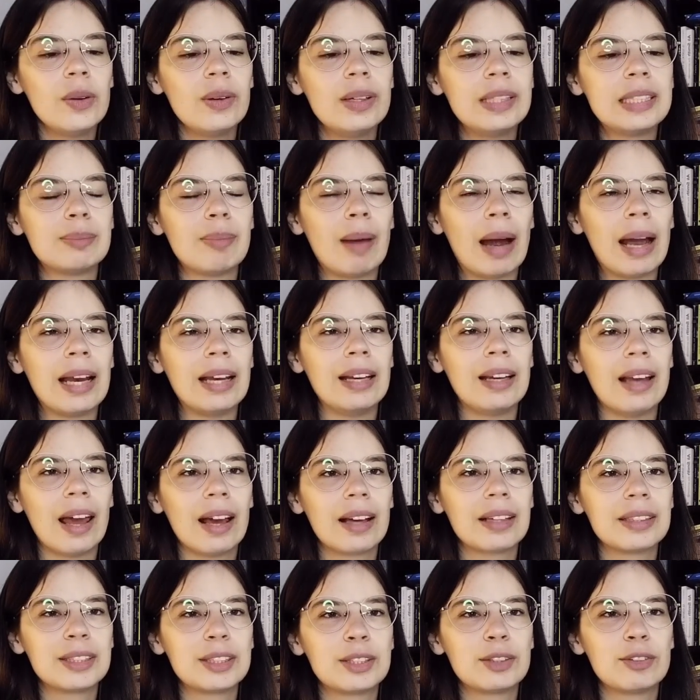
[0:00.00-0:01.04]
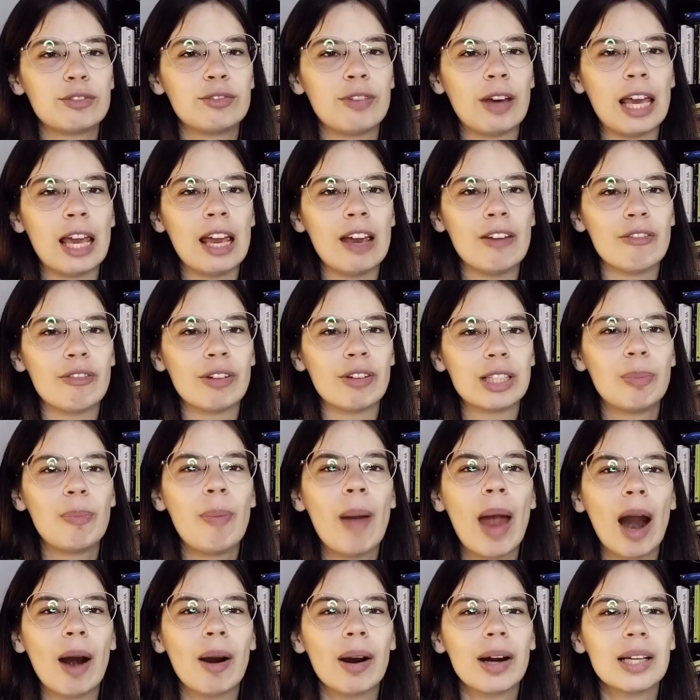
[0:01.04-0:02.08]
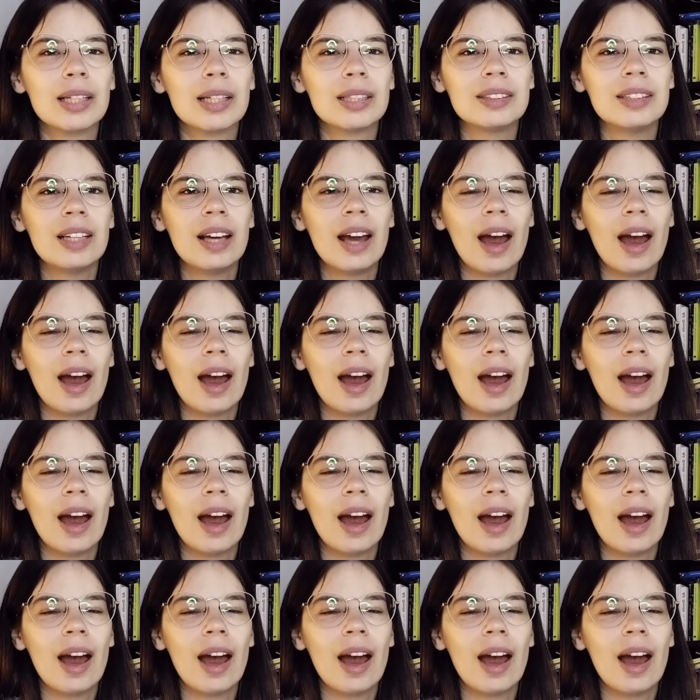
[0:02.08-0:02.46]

is my next favorite pairing.